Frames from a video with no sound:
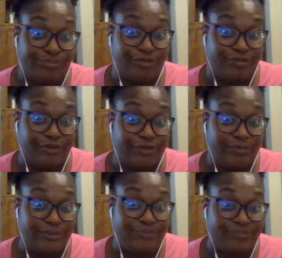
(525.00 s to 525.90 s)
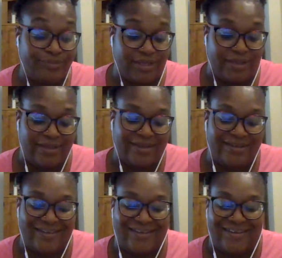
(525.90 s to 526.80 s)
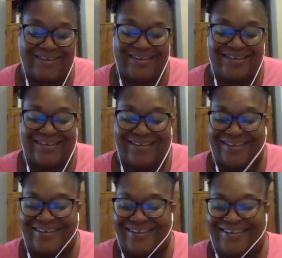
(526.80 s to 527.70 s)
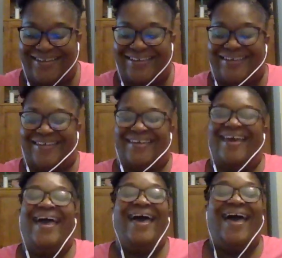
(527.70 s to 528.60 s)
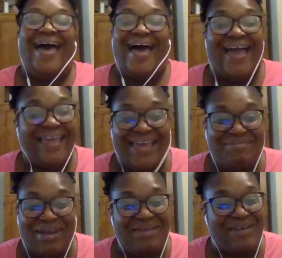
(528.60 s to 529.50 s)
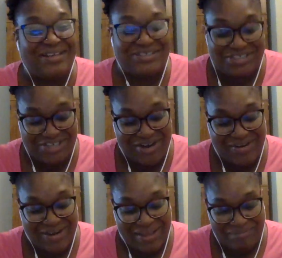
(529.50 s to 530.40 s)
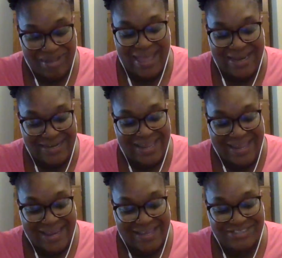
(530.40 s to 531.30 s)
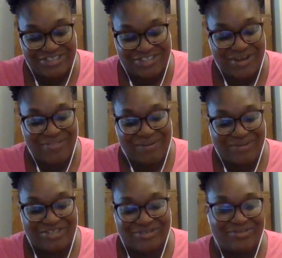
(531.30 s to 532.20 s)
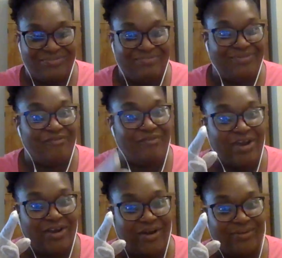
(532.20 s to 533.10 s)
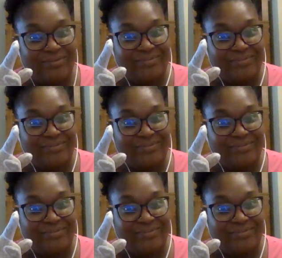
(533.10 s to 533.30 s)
You feel? I just shared that, but I did. I just shared that with you. Virgo.